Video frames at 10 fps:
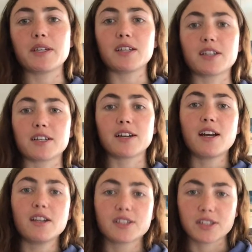here,
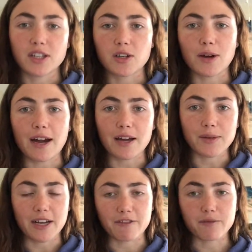so I
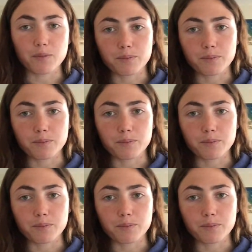would have